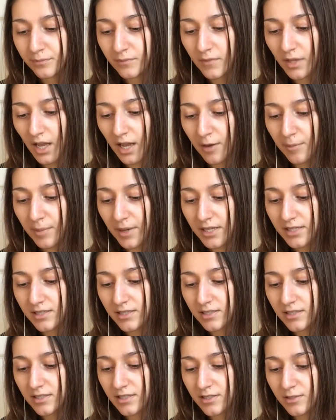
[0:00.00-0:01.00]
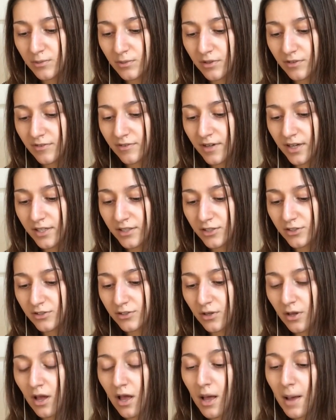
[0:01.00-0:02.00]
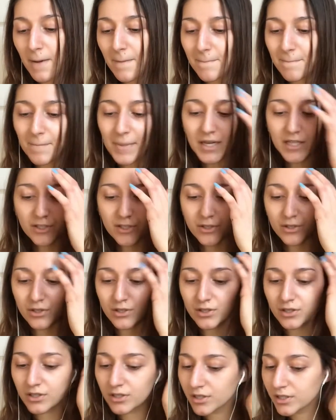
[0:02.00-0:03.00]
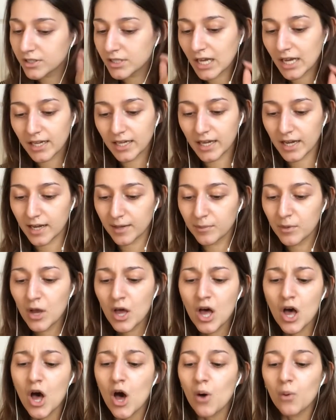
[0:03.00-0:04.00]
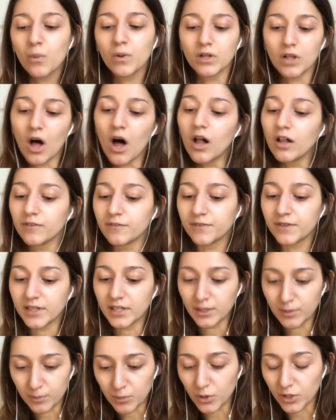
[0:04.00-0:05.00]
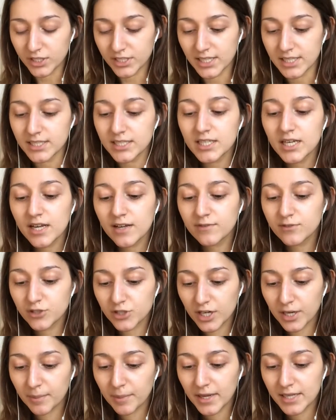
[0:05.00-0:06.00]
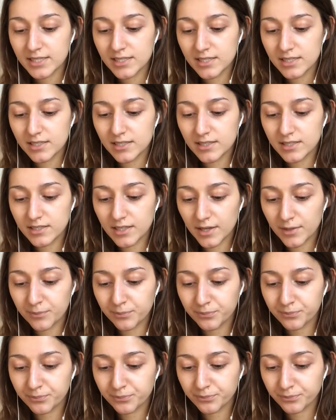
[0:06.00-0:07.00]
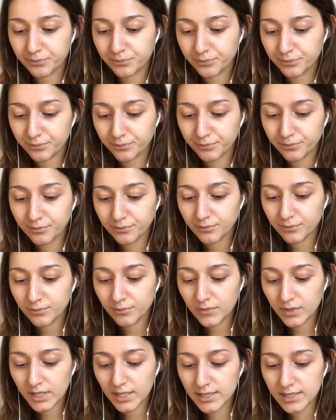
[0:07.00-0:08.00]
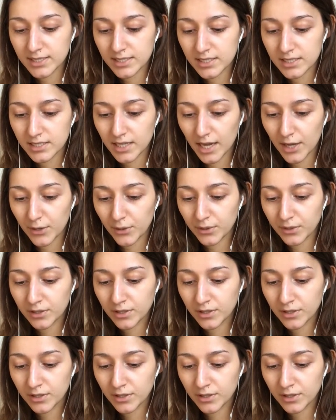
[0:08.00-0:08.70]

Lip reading: How Pisces season will affect your... Bustle.com. We'll all feel more sensitive during Pisces season. That's the title.